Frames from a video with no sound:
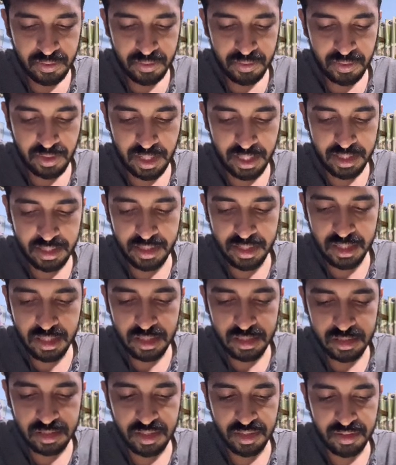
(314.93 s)
Like
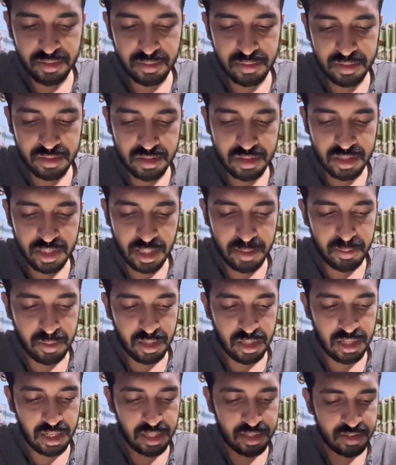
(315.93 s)
here, this
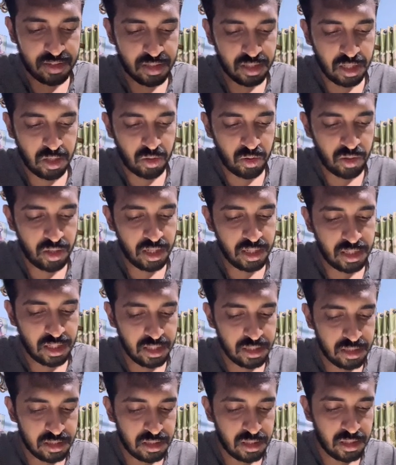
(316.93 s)
table, only
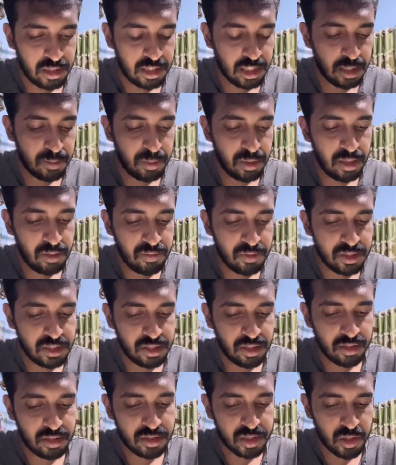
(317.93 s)
the table
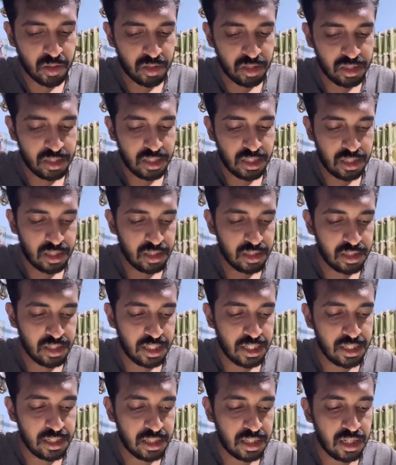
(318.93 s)
which is shown here in
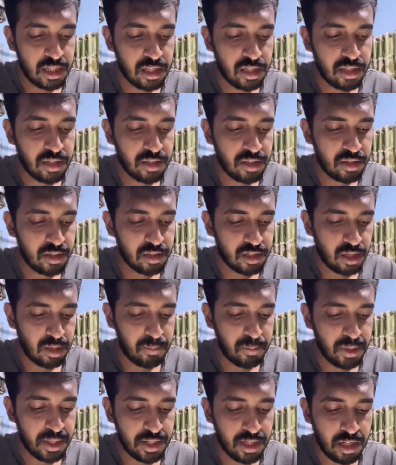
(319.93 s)
green color is
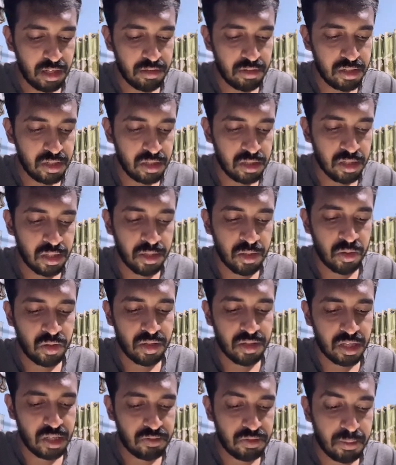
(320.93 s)
completely, the
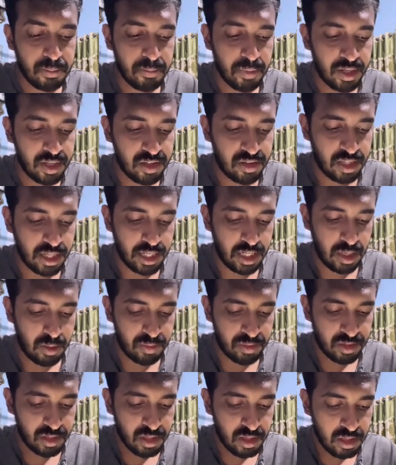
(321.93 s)
notes are from
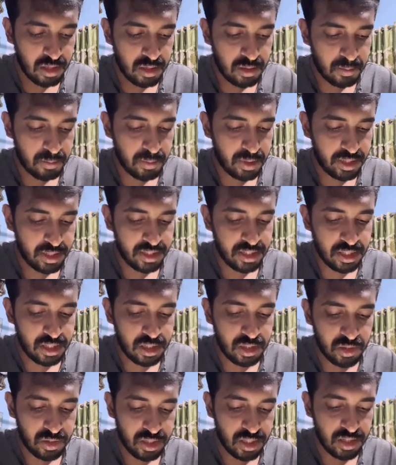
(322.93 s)
Medsynapse. But
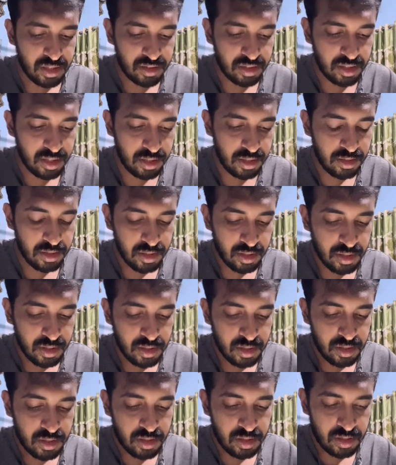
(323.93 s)
here you can see
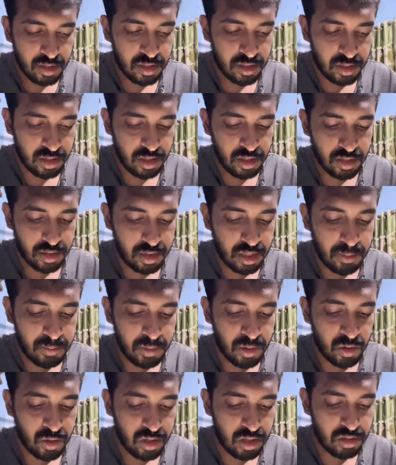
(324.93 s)

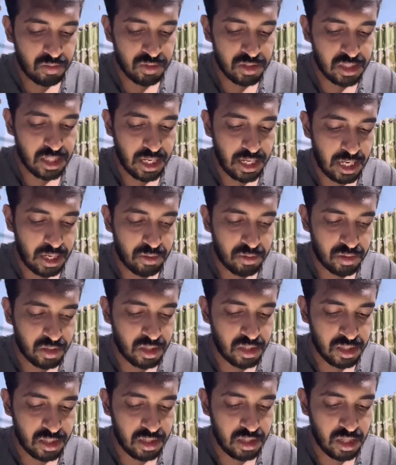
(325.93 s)
some notes which I have
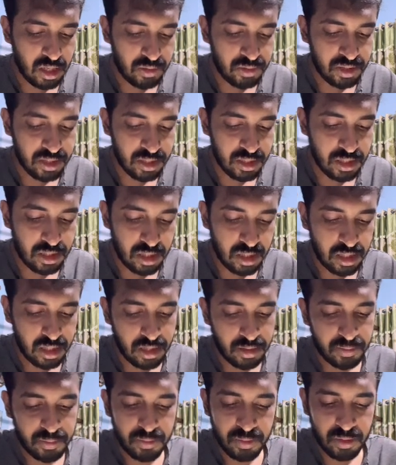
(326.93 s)
written it down here
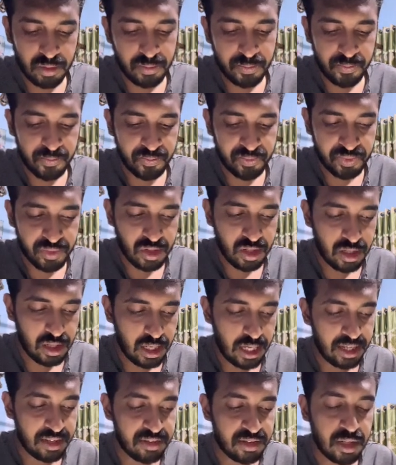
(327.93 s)
are
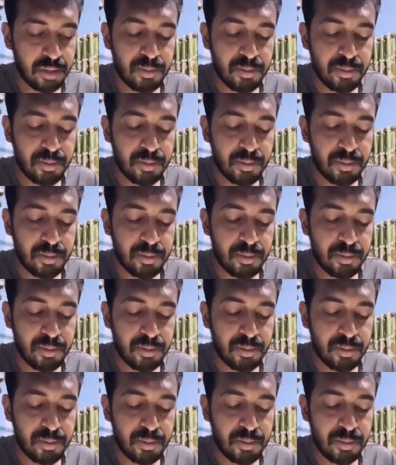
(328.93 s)
extra